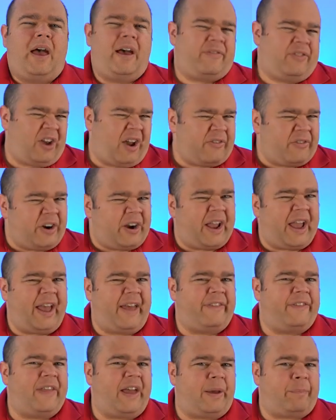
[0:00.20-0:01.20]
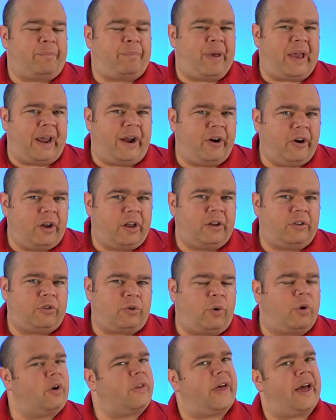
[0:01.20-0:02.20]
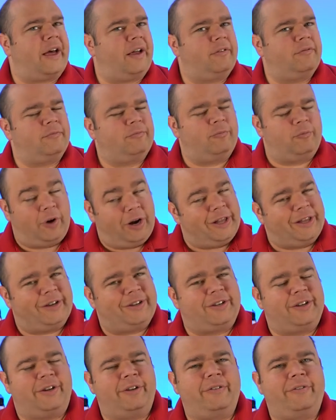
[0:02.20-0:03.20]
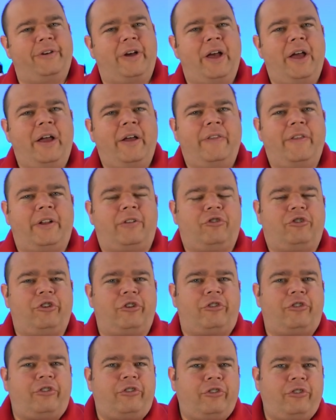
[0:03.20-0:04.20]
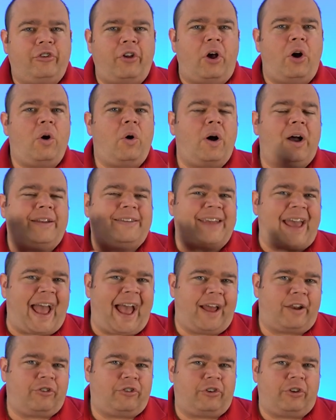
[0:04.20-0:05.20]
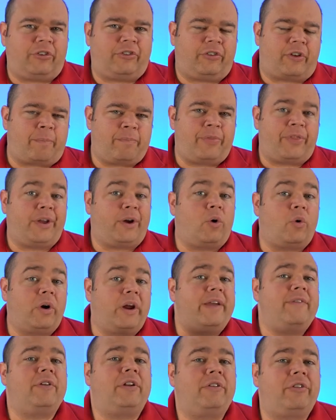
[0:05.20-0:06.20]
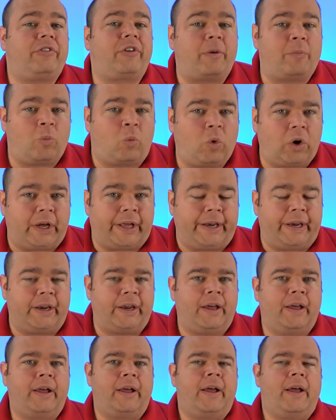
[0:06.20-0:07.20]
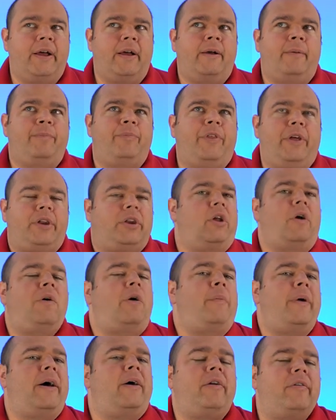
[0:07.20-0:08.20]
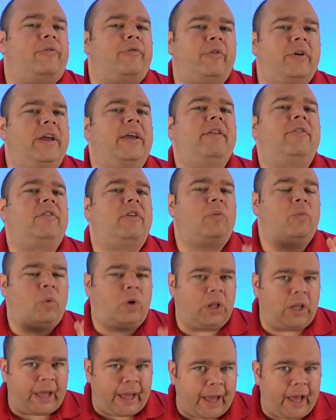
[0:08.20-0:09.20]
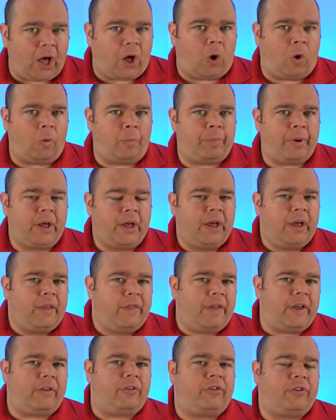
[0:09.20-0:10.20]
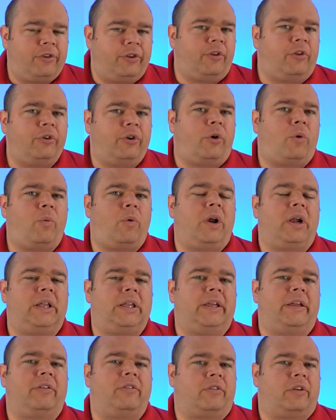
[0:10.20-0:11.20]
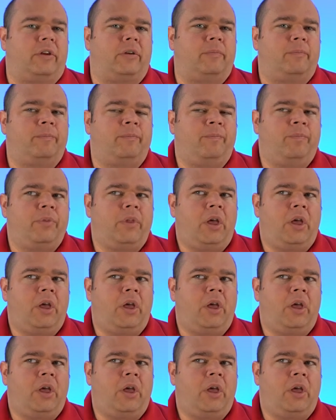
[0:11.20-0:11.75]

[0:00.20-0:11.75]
Have you ever had that parent or that relative that's just so attached to something or even someone that no amount of reason will help, they still don't want to listen?